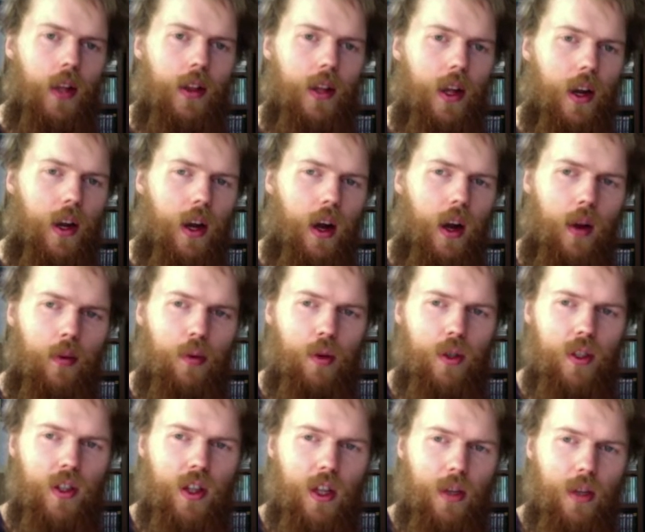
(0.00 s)
then
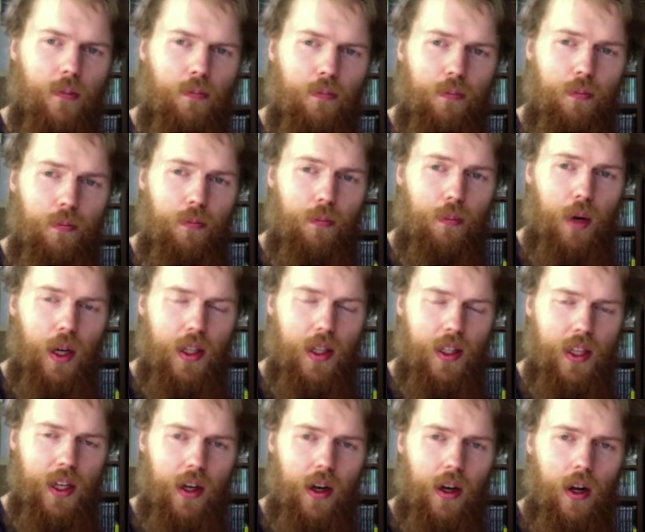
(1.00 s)
Hollywood start
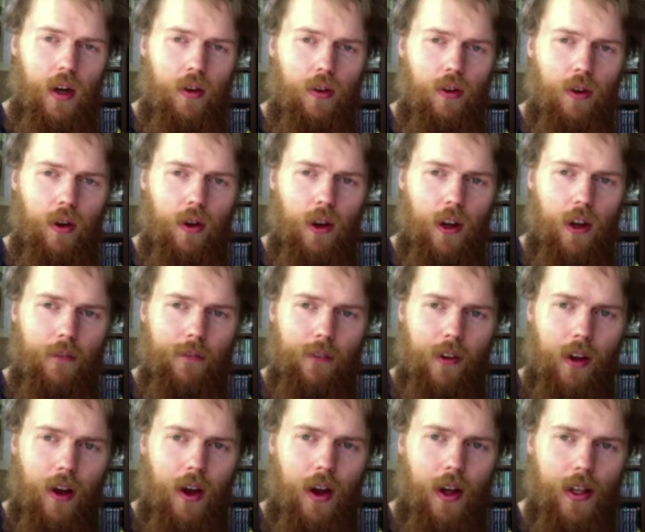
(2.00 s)
buzzing around you like
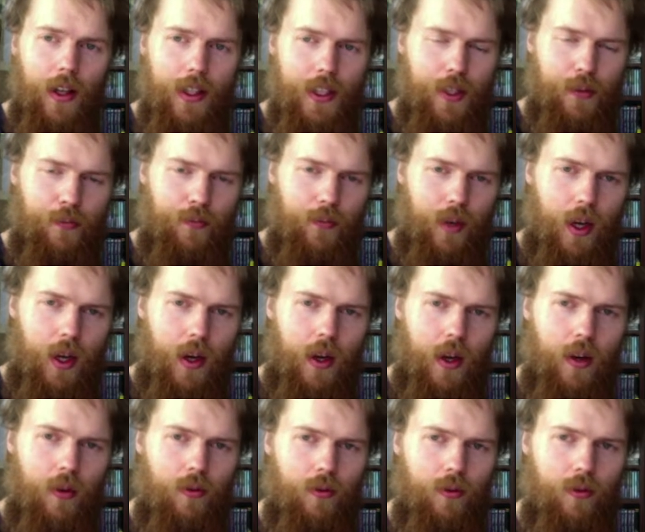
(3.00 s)
flies
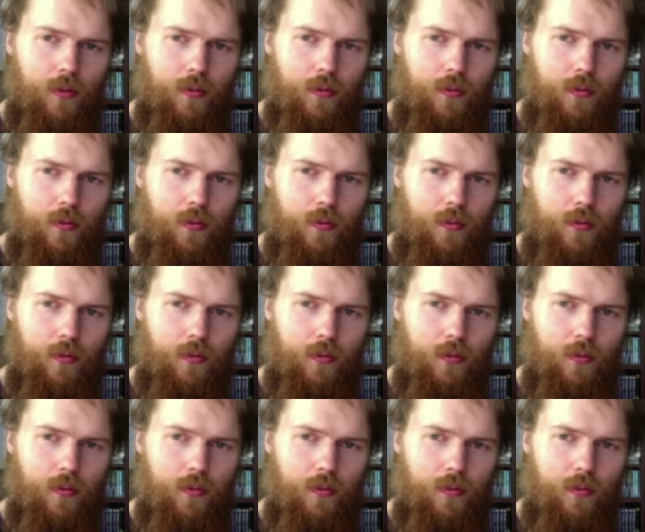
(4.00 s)
around,